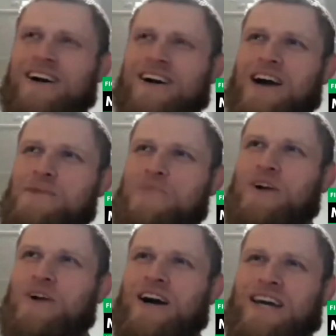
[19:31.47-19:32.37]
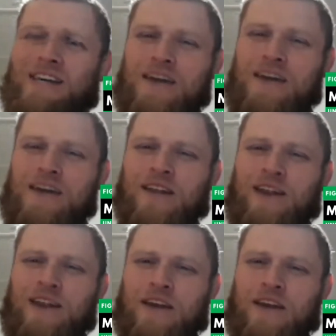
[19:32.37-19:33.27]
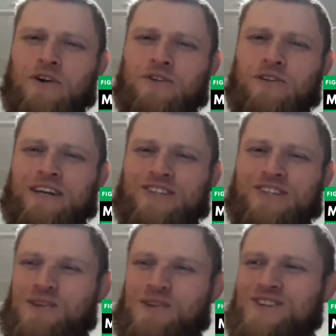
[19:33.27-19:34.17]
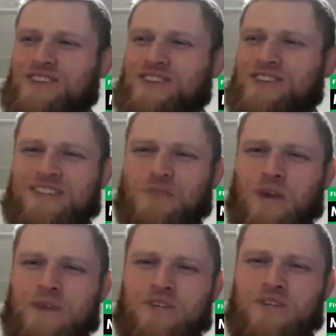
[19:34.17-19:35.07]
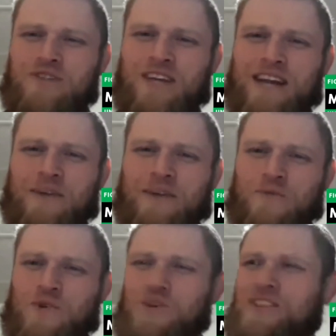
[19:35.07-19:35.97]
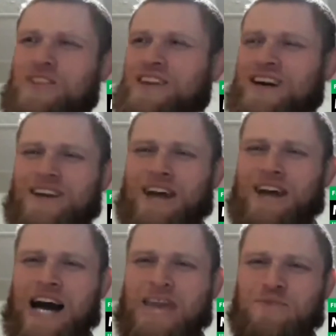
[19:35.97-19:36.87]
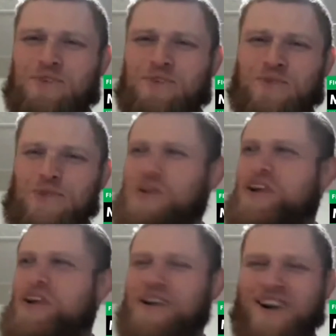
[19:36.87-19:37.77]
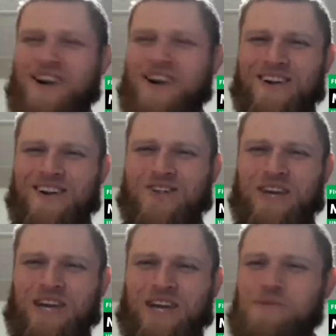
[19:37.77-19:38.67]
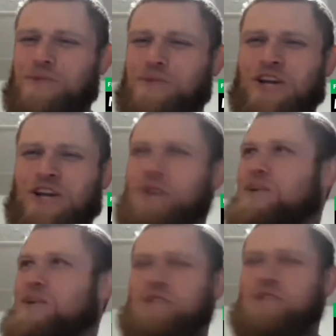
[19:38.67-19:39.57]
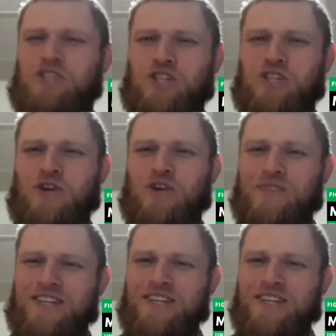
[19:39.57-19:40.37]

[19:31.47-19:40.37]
remember he made a line like, "Oh, don't take it so personally." And I said, "Why would you say that and ruin the hype? You just ruined our whole train. Now people are gonna know we're just joking with each